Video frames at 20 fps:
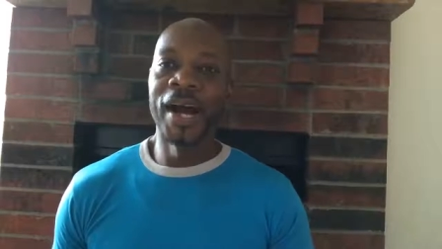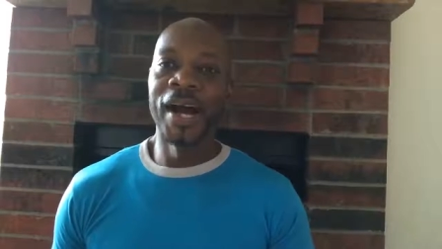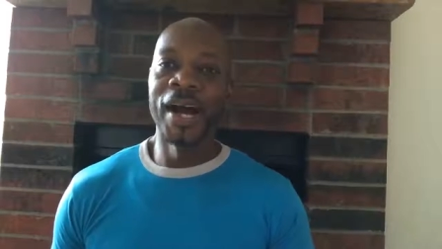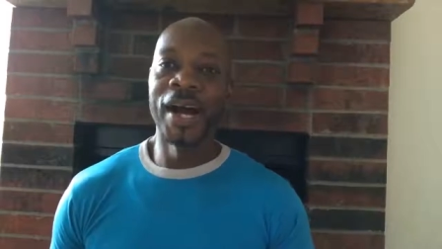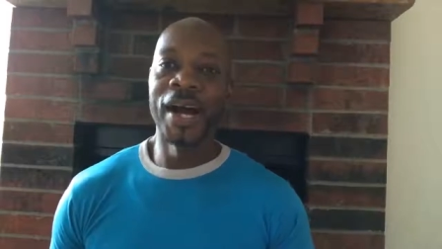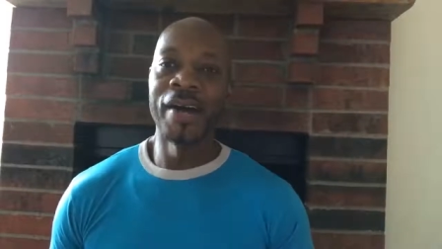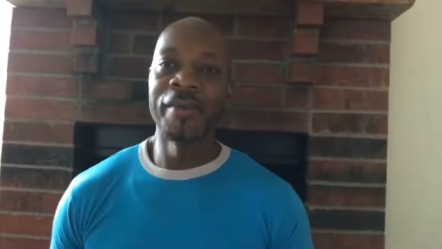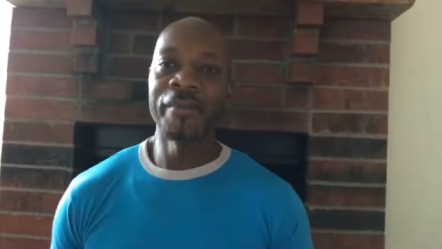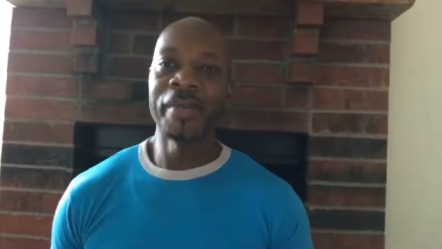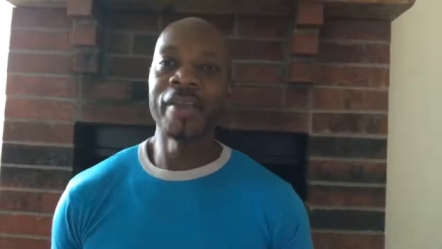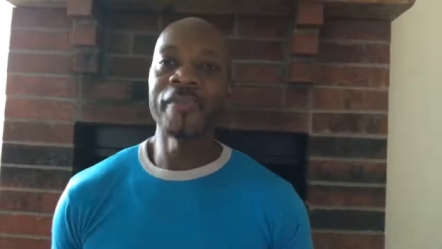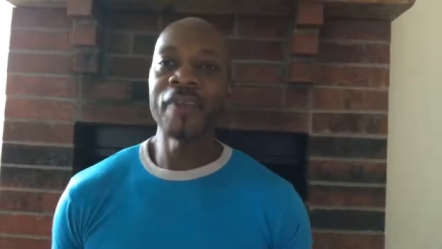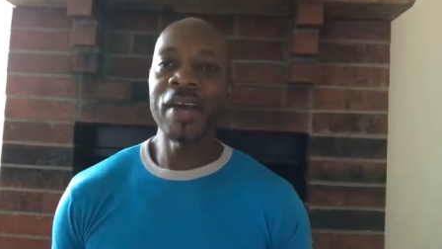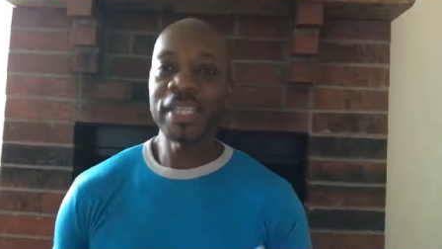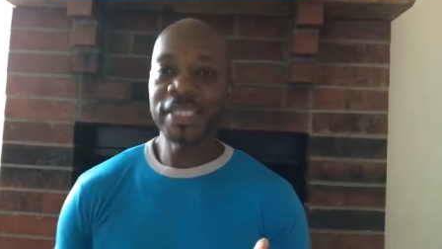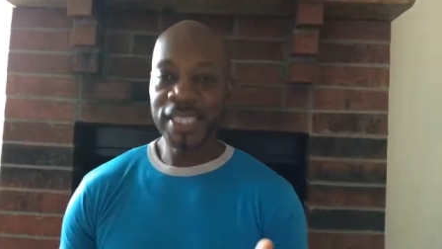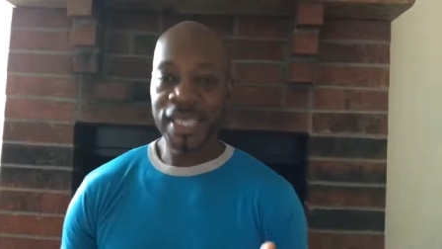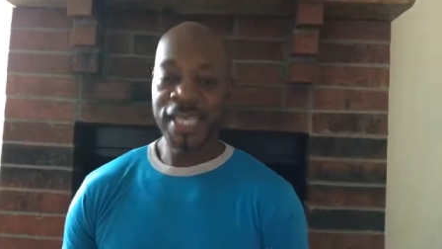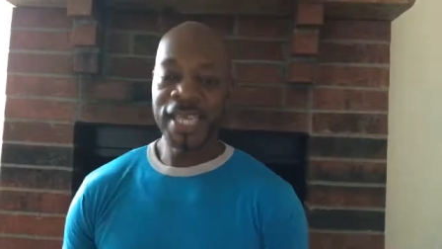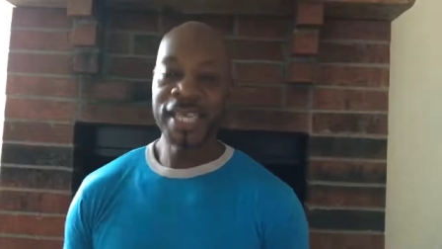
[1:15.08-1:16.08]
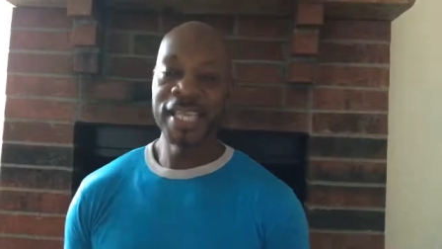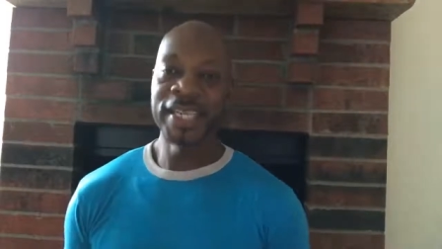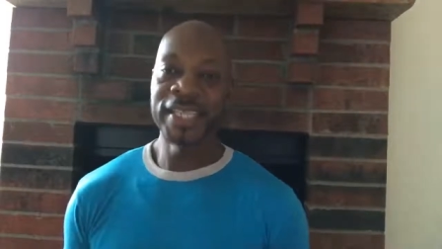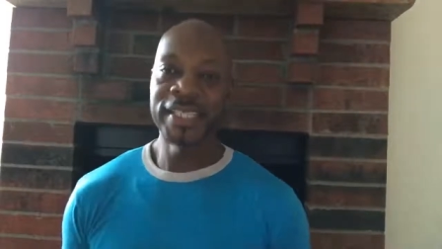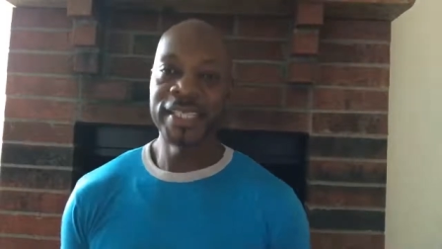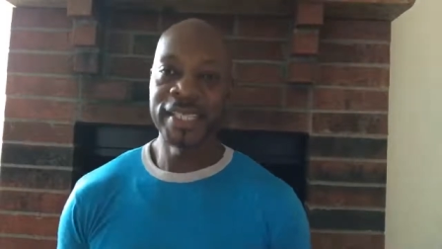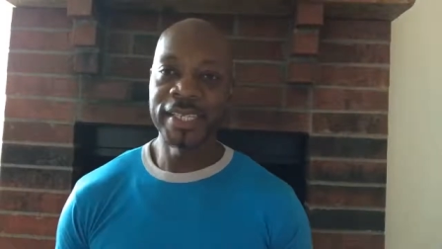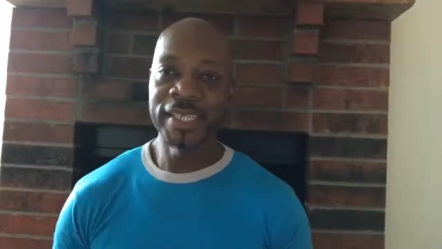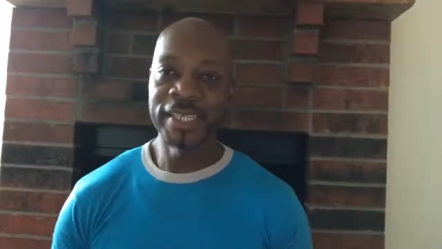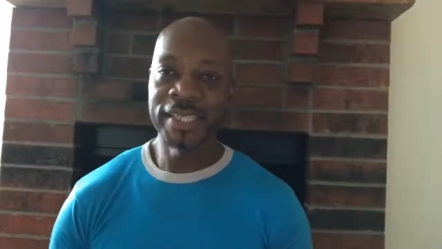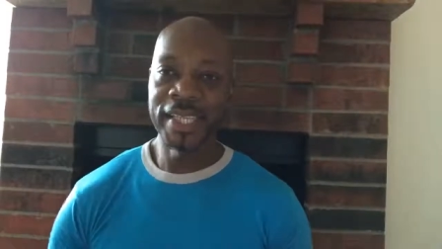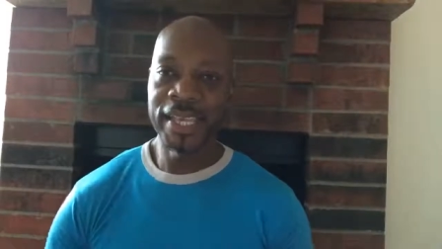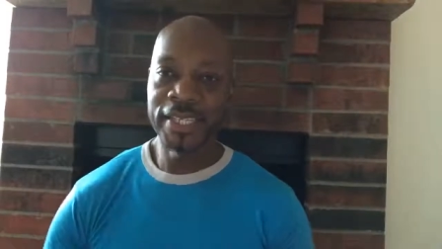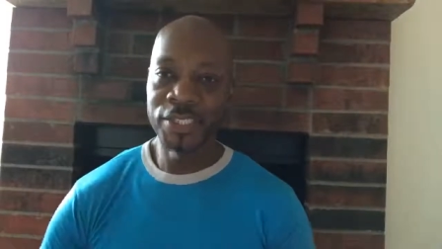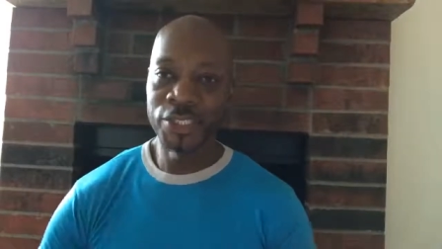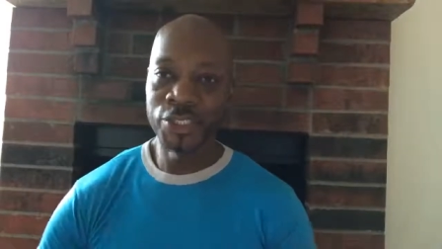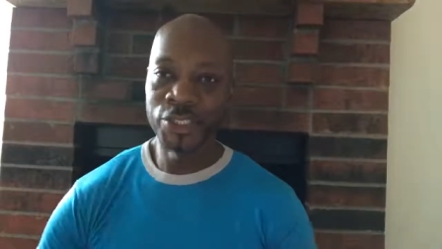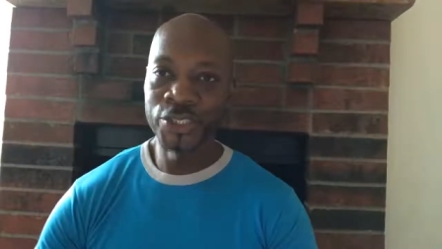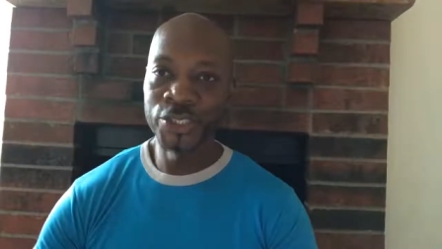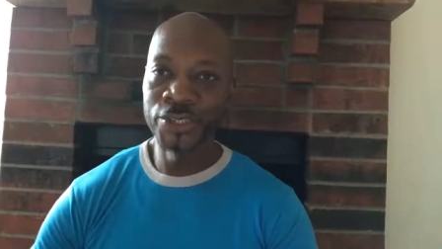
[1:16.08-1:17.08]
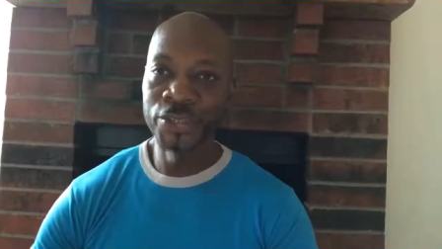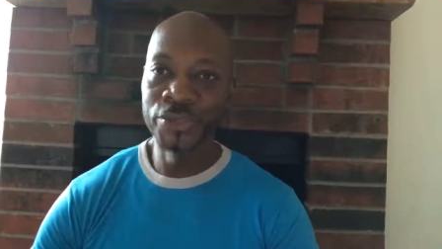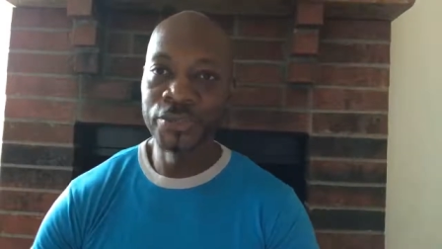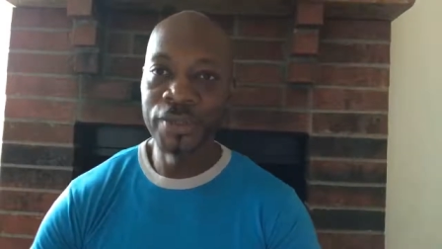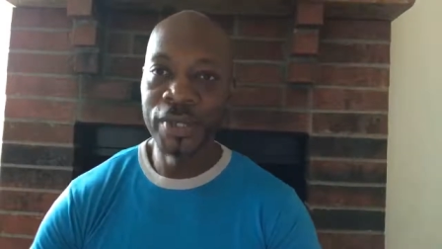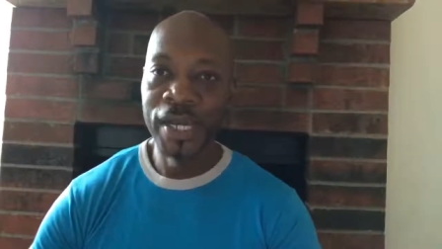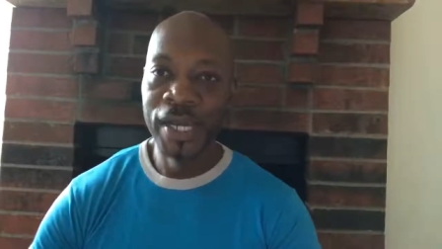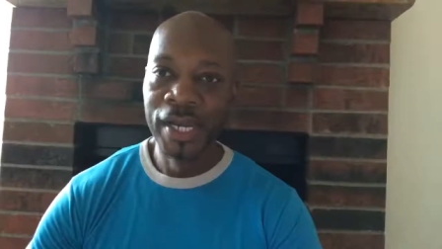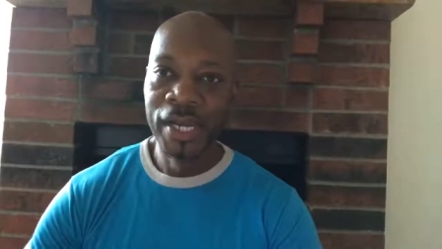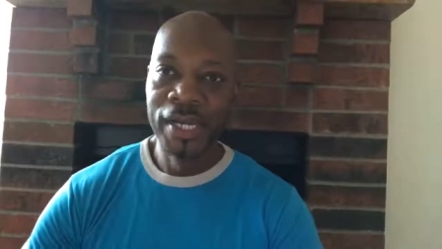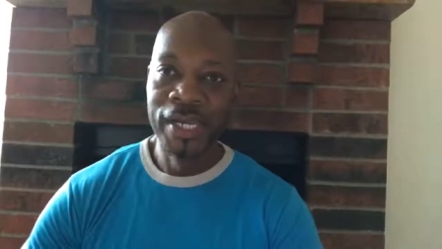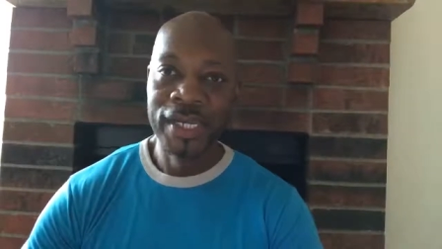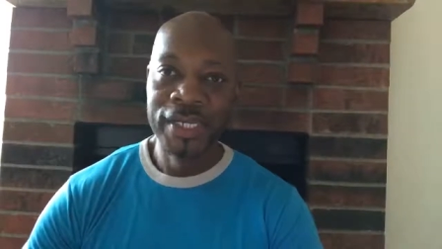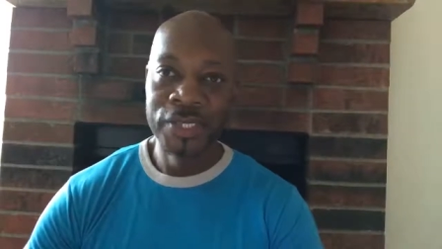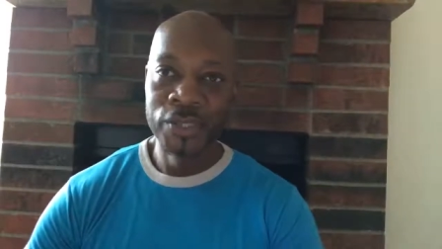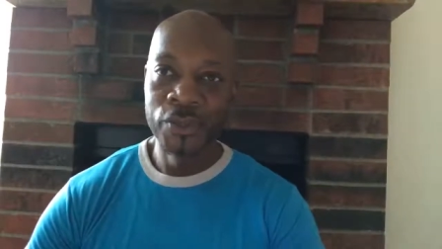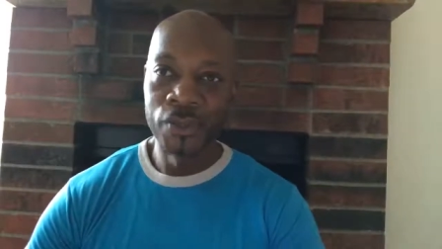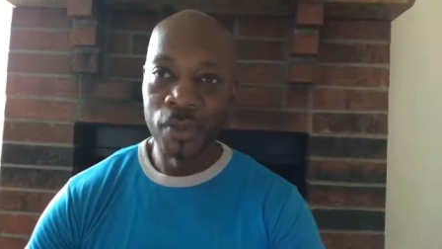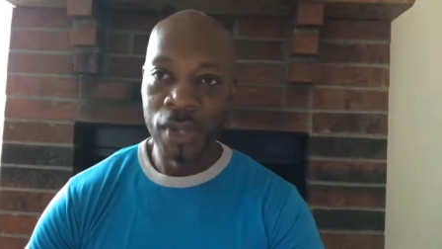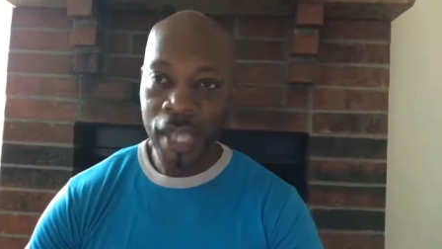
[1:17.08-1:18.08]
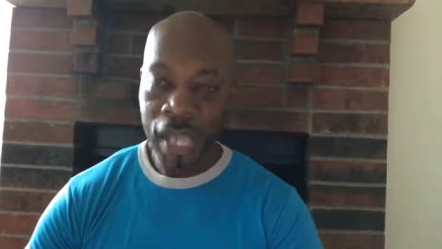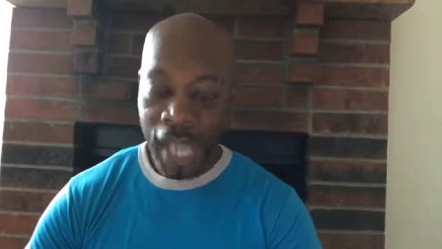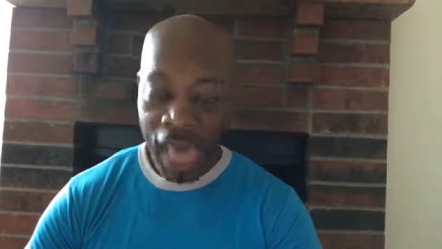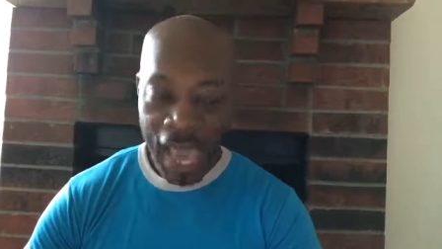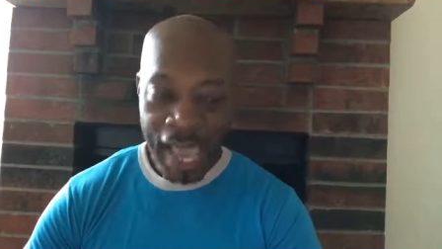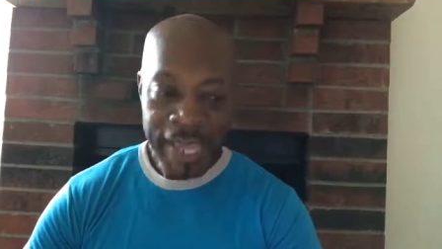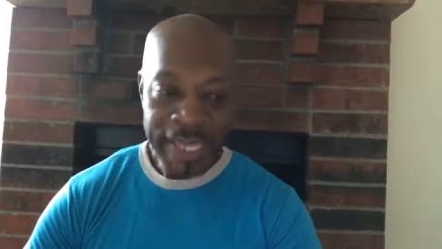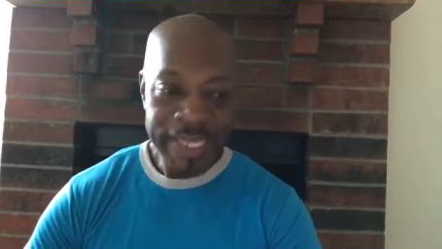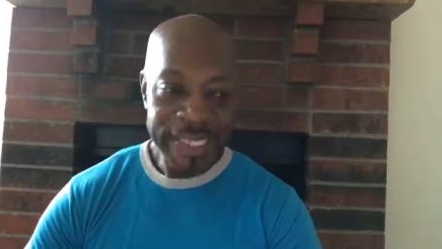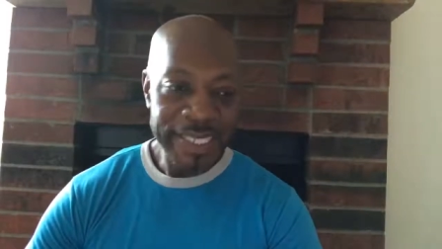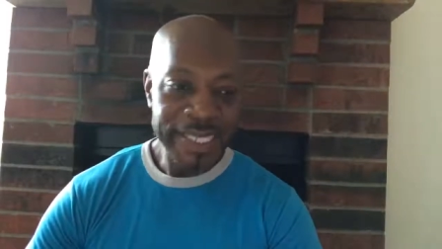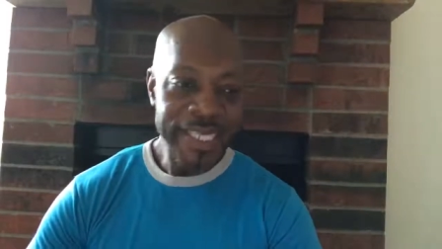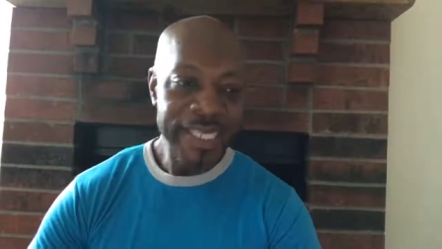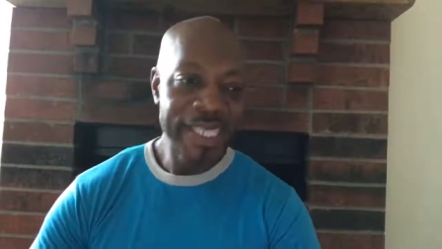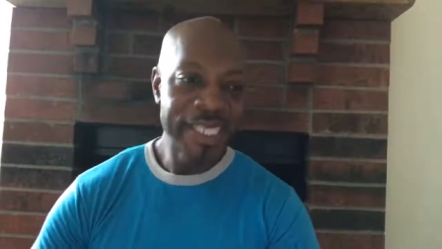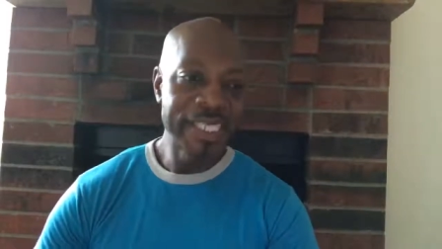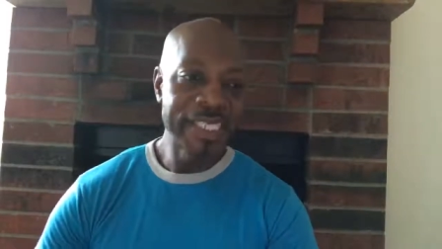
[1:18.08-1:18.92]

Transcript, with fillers: Um, if I say anything that you you like,